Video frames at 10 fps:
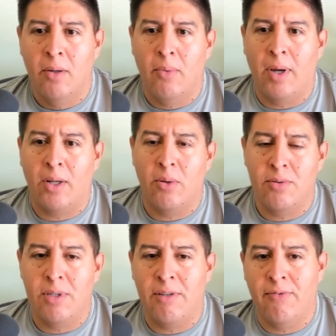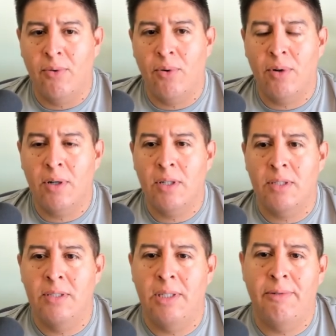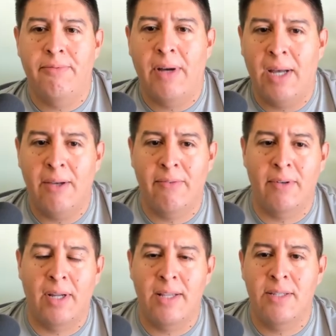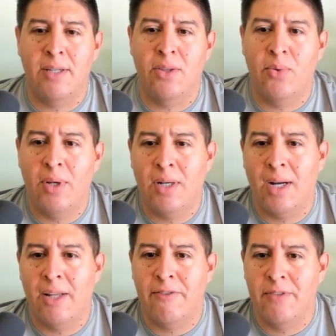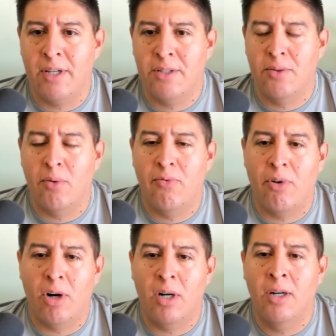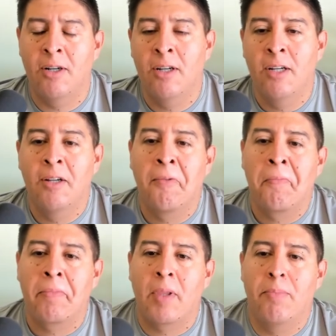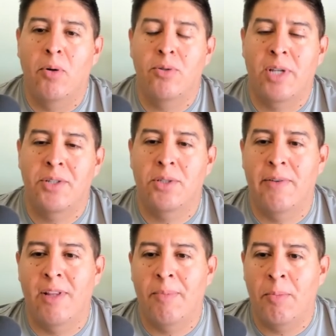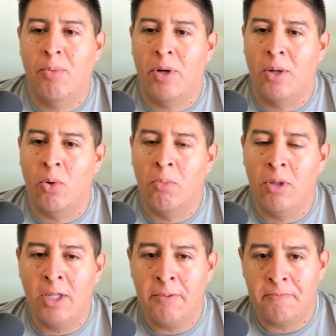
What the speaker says: White goes D4, D5, knight C3, knight F6. So far, both sides are developing pretty normally.